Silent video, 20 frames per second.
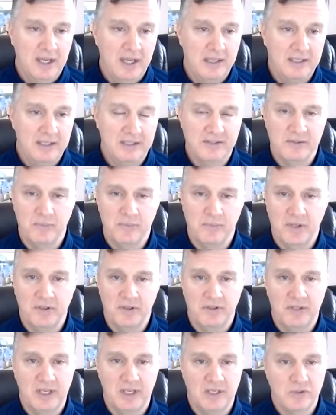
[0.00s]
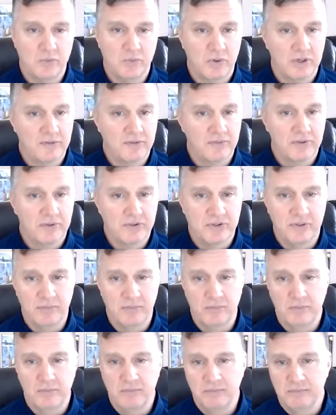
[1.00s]
I did some other things, work for
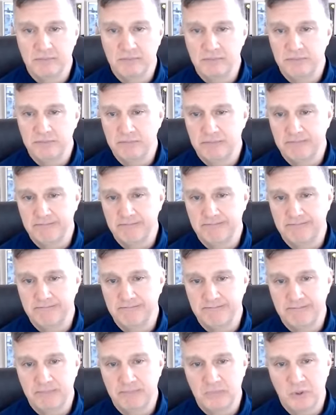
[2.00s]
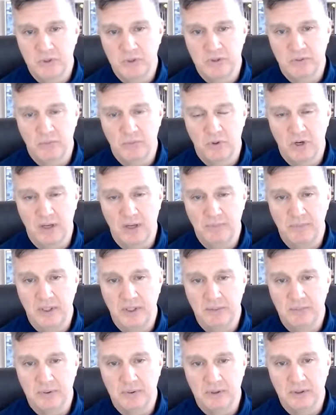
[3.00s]
some great
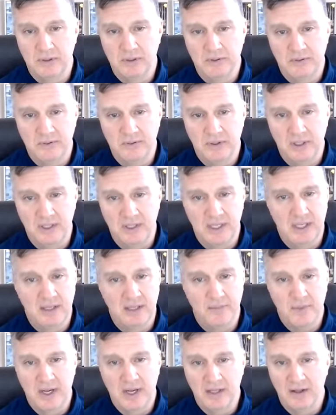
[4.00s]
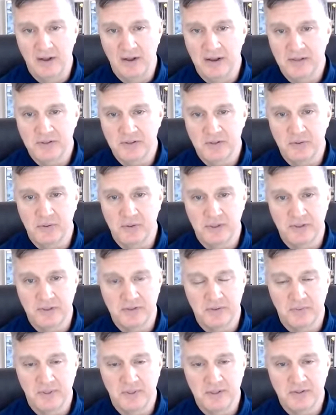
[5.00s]
people. The dean of my law school
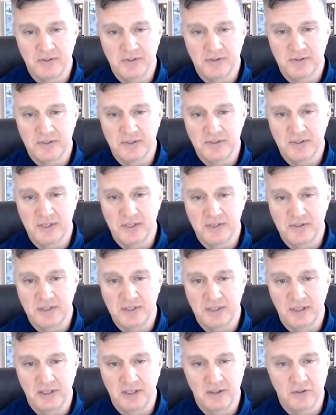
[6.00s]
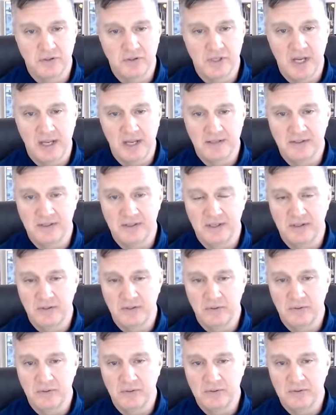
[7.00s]
is a research assistant, Gil Johnston,
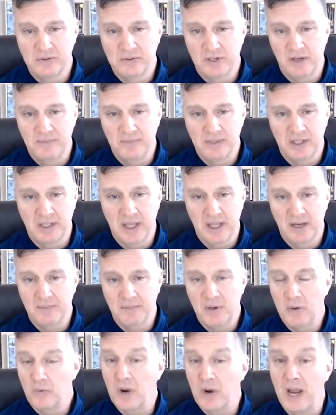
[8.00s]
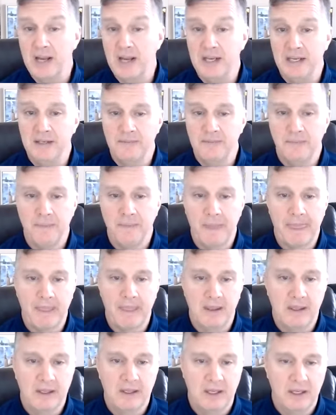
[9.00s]
who taught me a lot about writing
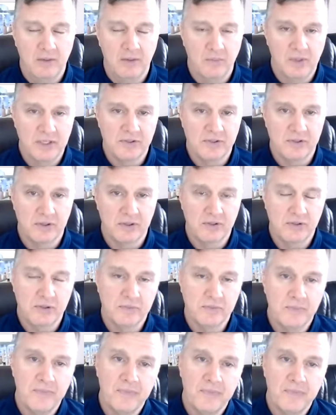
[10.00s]
and research